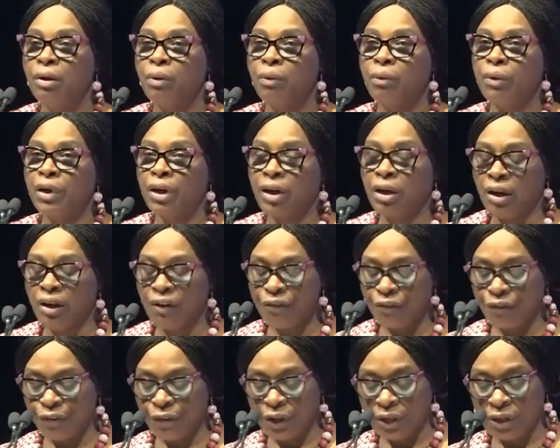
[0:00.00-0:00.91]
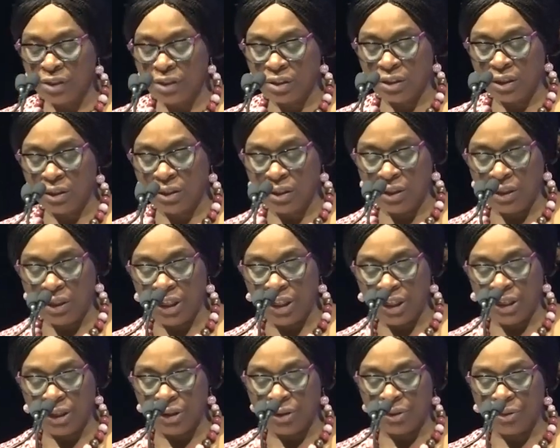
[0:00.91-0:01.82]
We have
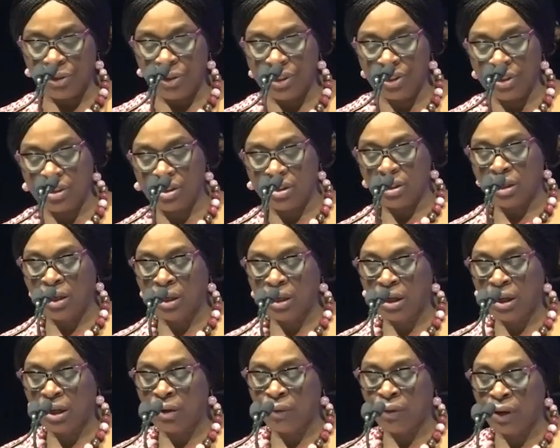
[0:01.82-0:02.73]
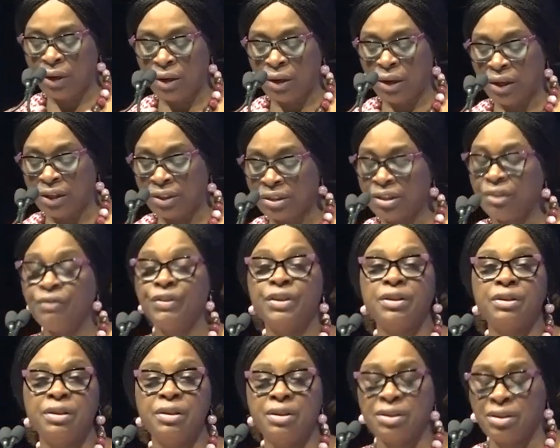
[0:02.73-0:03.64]
steadily increased our
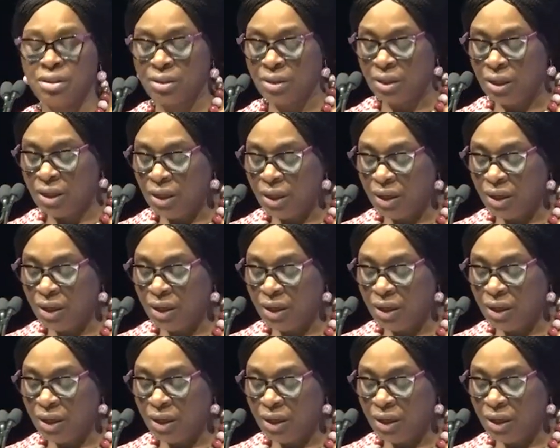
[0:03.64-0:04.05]
activities